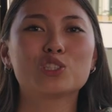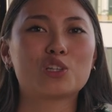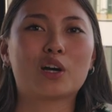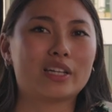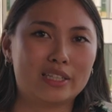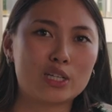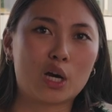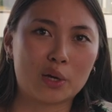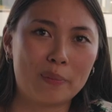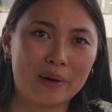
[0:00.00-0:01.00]
just not gonna
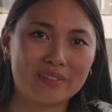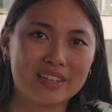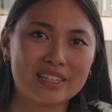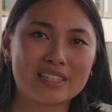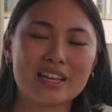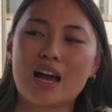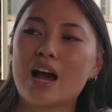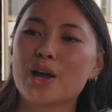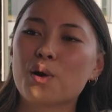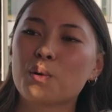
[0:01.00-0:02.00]
talk about this.
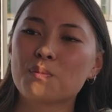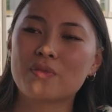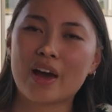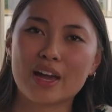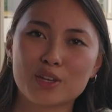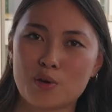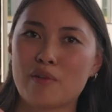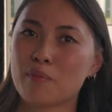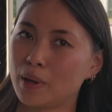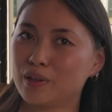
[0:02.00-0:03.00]
I hope that you have
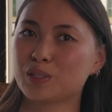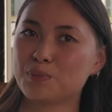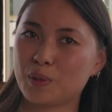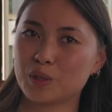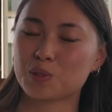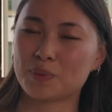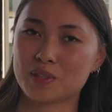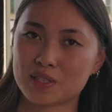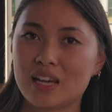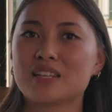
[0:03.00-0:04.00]
a better experience with
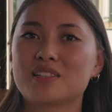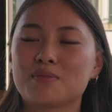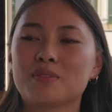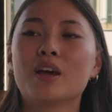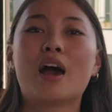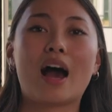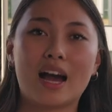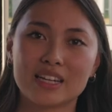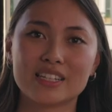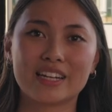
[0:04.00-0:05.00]
this class than
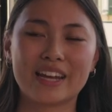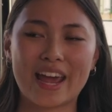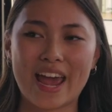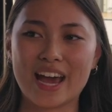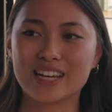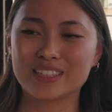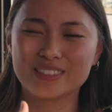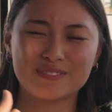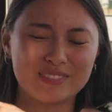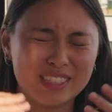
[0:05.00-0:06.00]
I did,
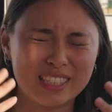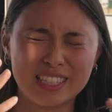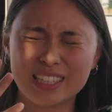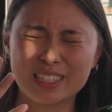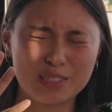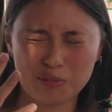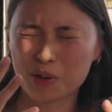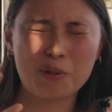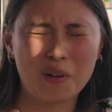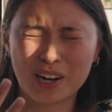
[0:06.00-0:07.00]
and it's a
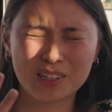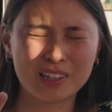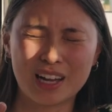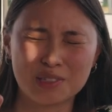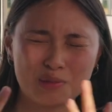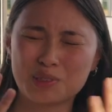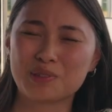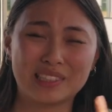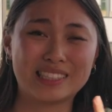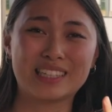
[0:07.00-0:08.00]
required class, which
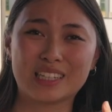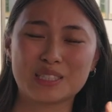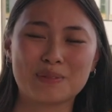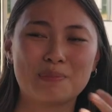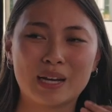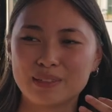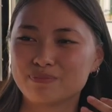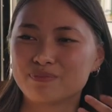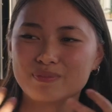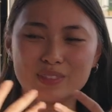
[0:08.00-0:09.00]
really sucks, but
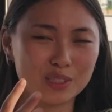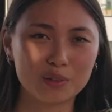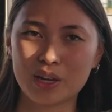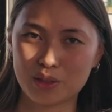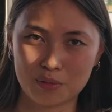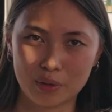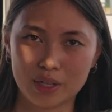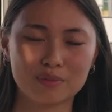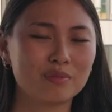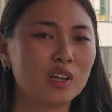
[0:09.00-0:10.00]
you'll get through
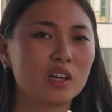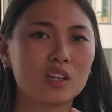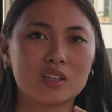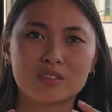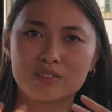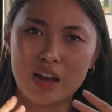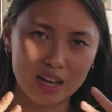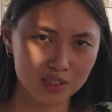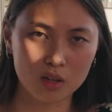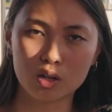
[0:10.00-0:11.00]
it.
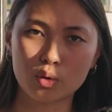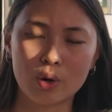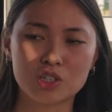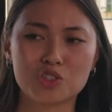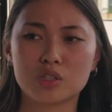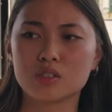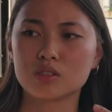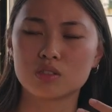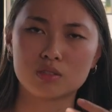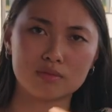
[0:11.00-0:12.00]
Ask a lot of
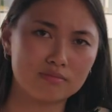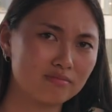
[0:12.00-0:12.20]
questions.